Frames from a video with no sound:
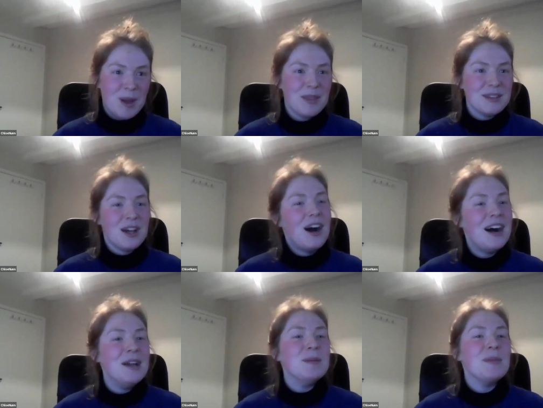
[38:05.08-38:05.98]
but at the
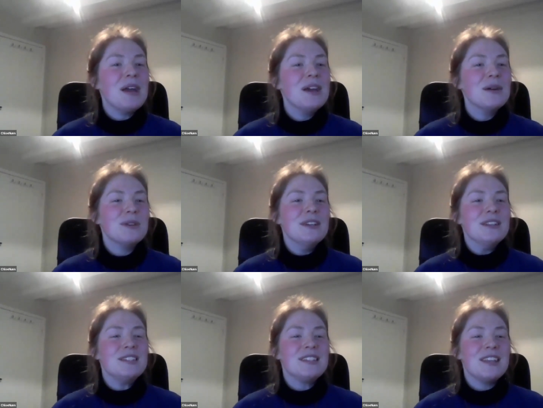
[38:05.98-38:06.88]
time it
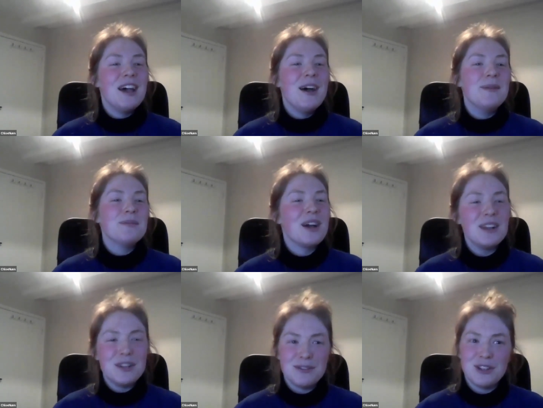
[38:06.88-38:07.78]
was
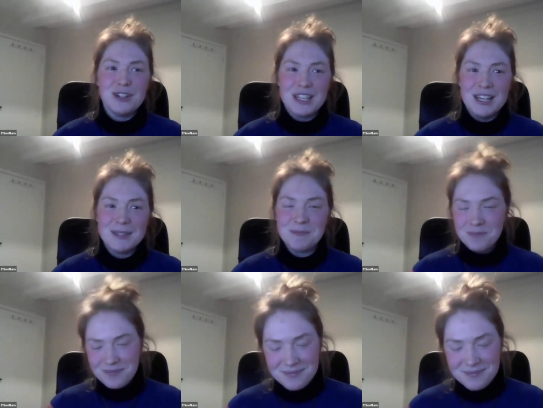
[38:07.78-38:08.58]
kind of shocking.